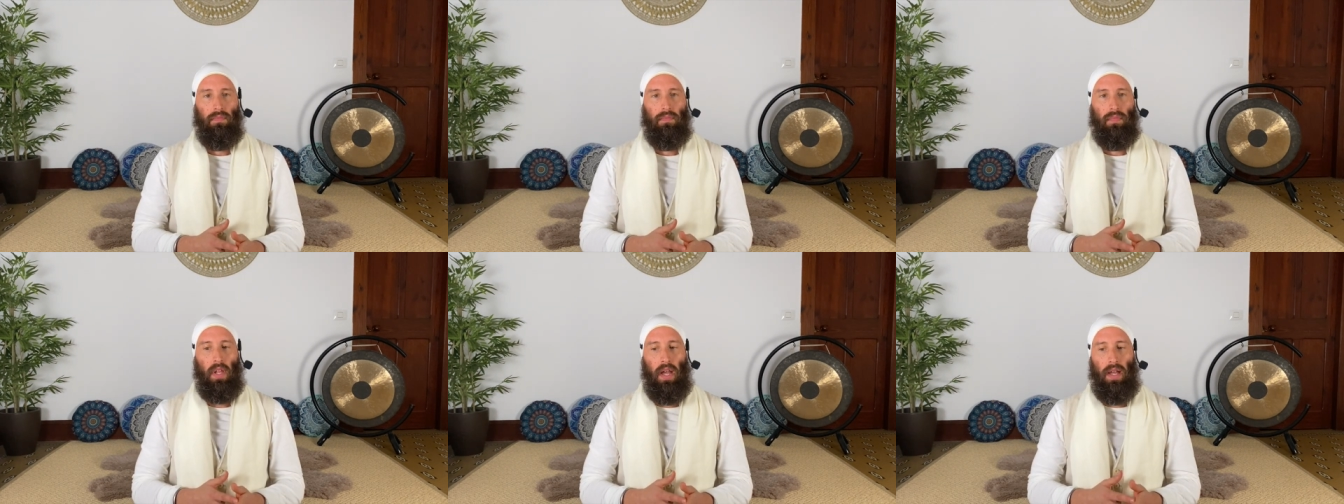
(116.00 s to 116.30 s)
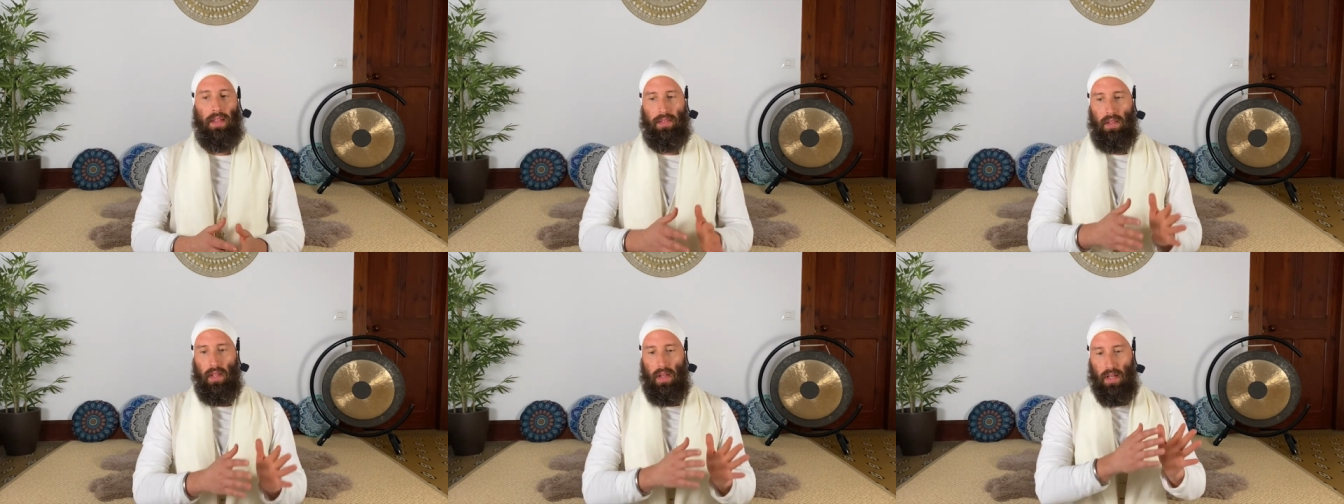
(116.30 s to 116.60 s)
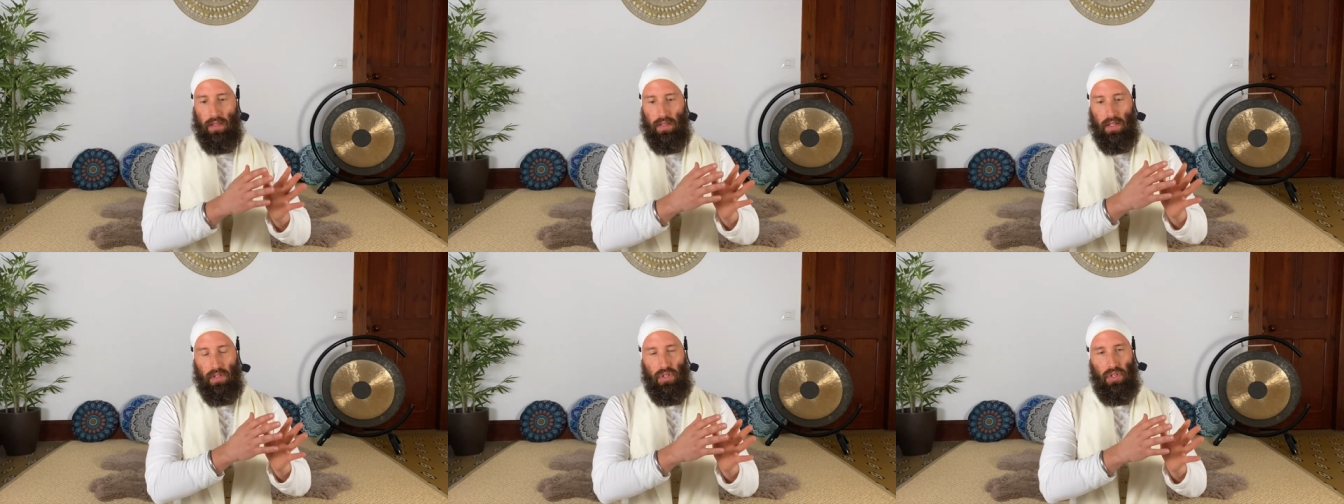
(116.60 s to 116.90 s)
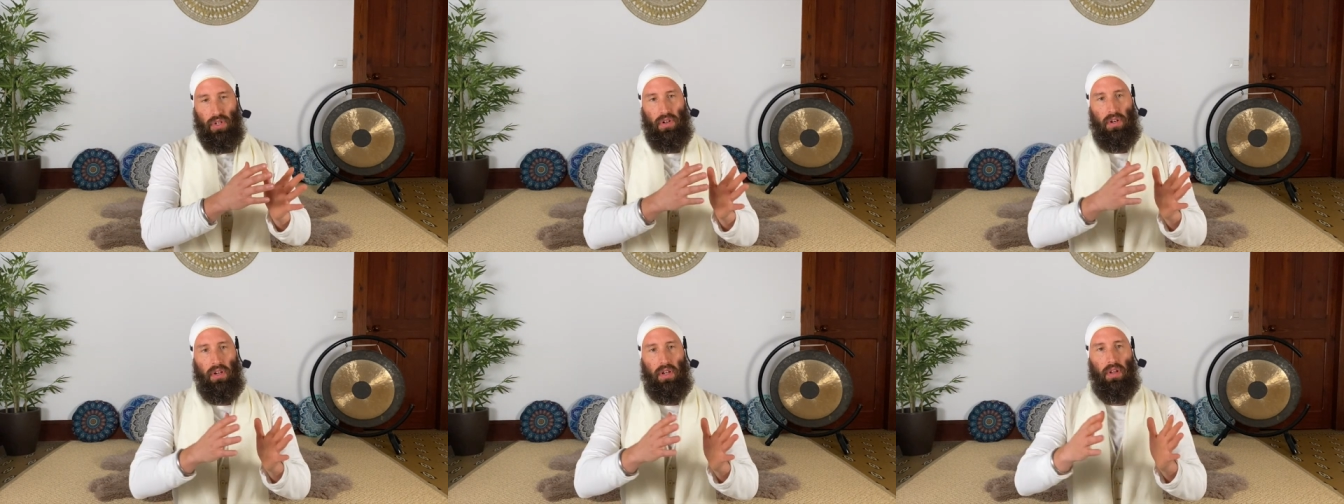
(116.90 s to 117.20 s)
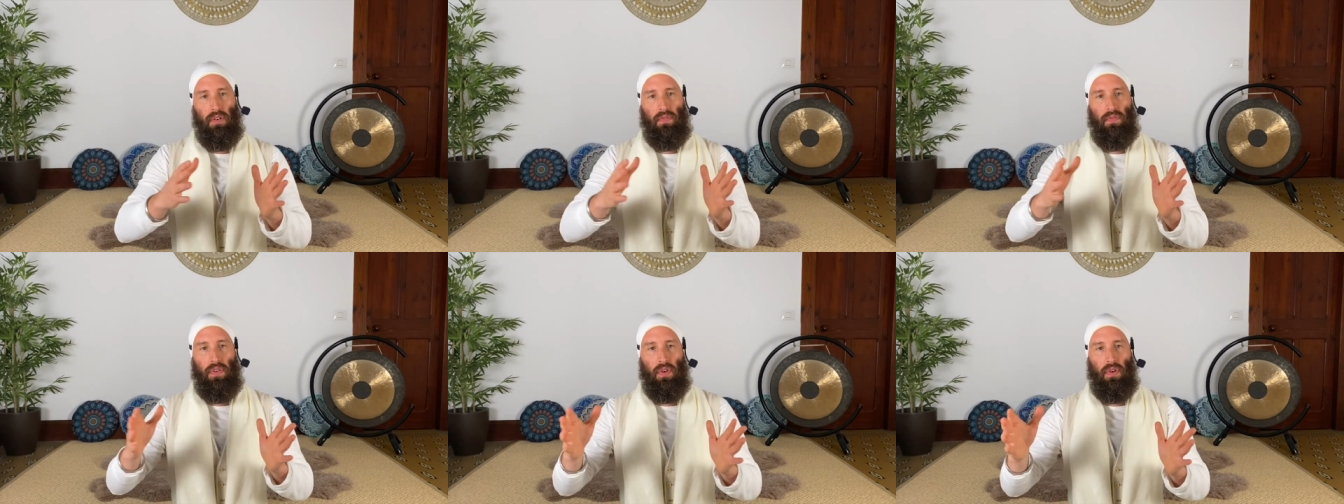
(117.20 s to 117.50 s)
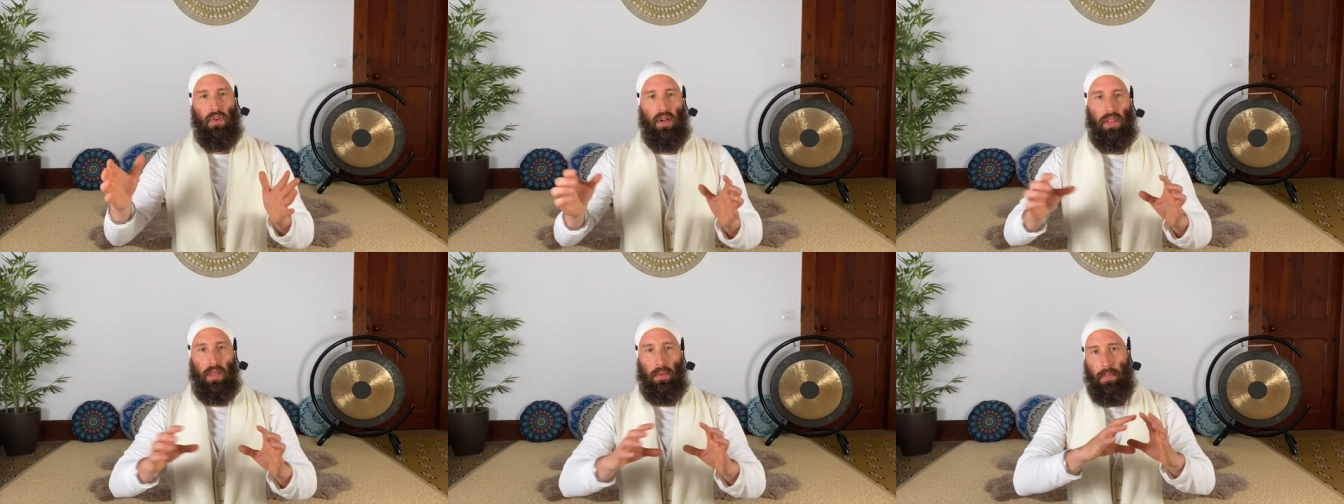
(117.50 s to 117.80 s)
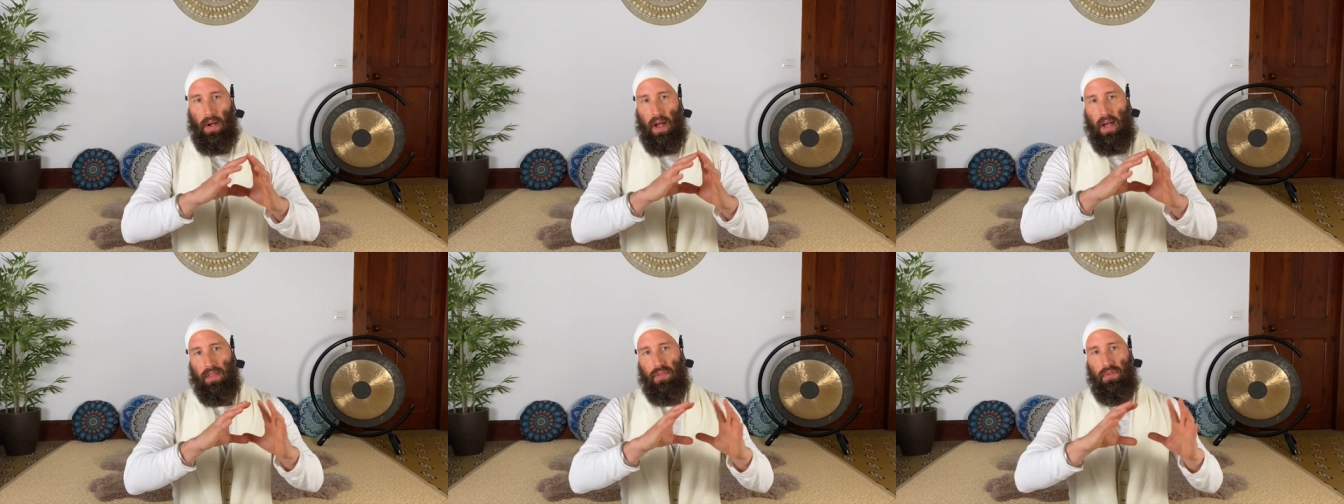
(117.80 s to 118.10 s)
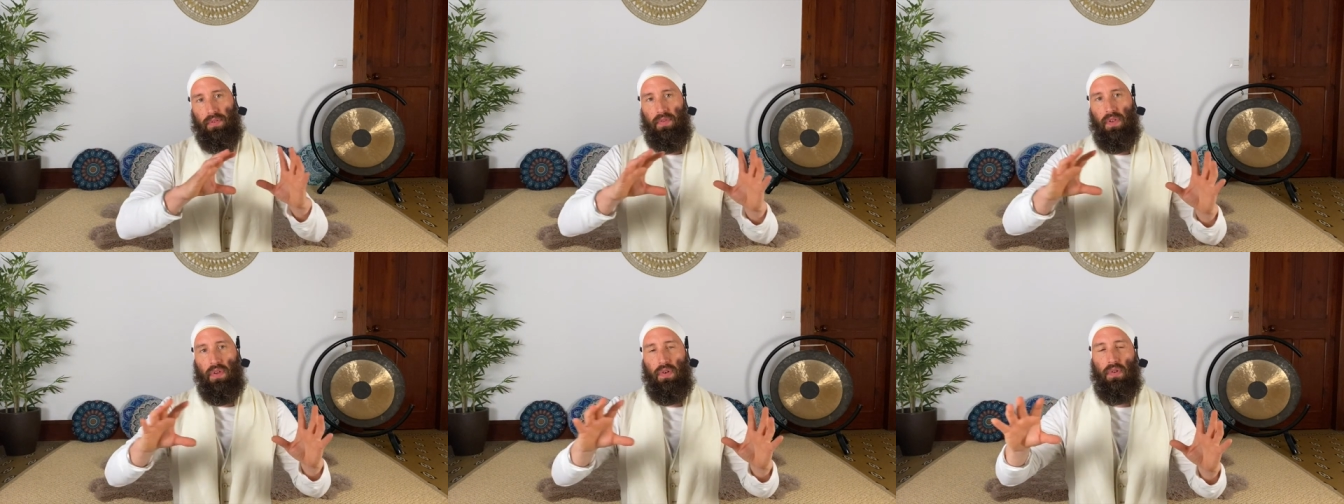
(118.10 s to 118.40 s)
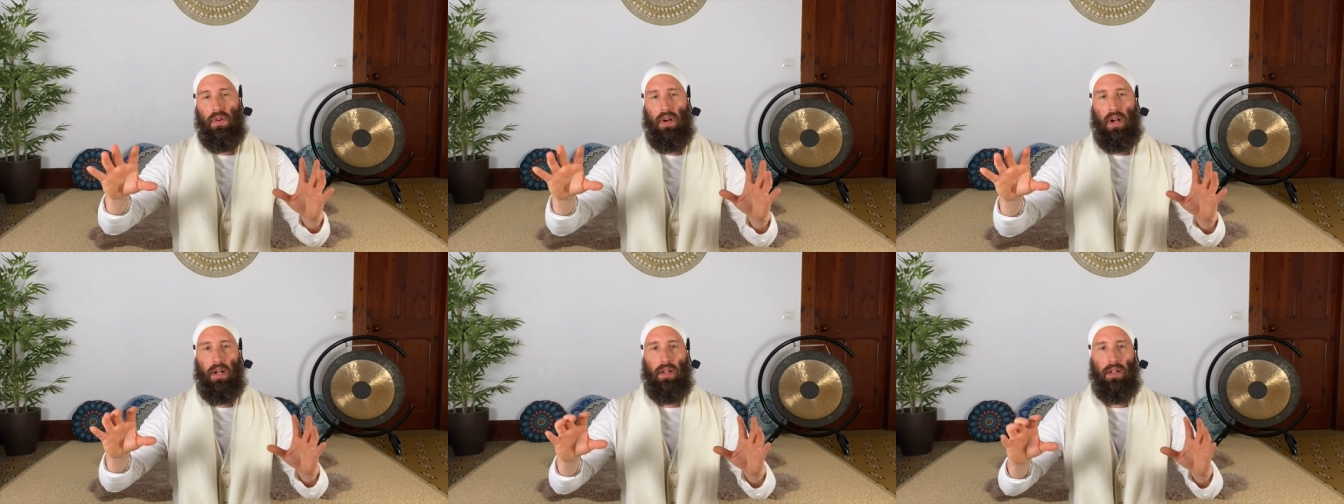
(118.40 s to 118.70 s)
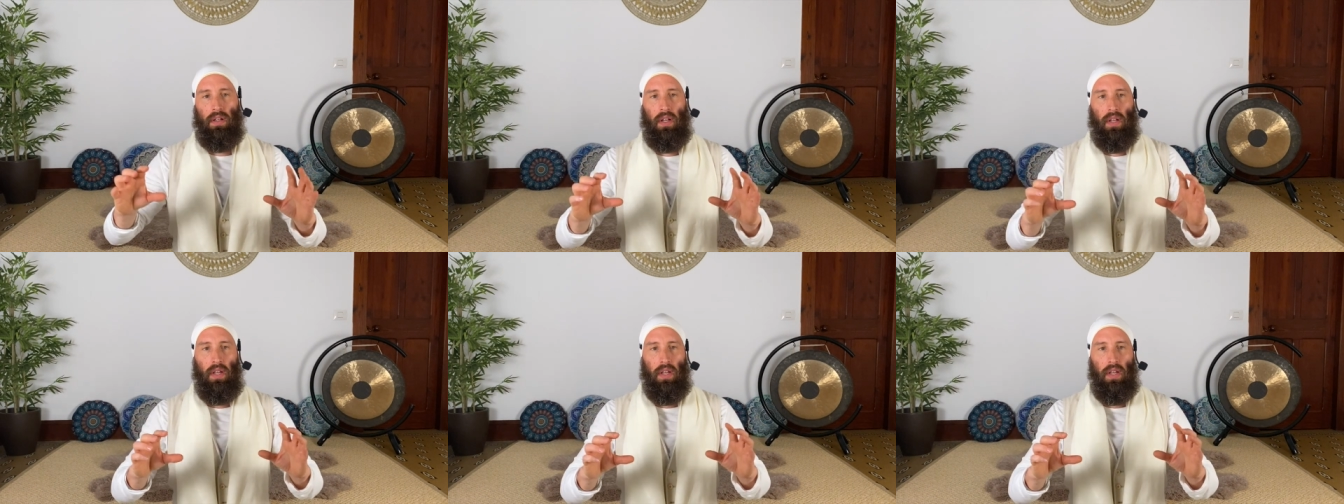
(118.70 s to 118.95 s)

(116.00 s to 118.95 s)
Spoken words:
And the journey of yoga, the path of yoga,